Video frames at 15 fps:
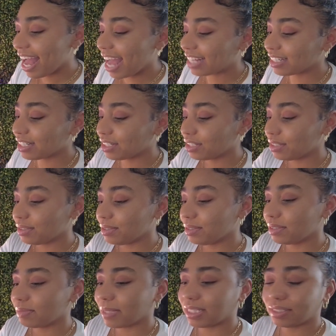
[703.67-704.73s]
I just
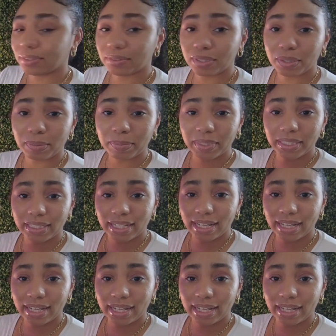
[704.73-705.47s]
use my little notebook.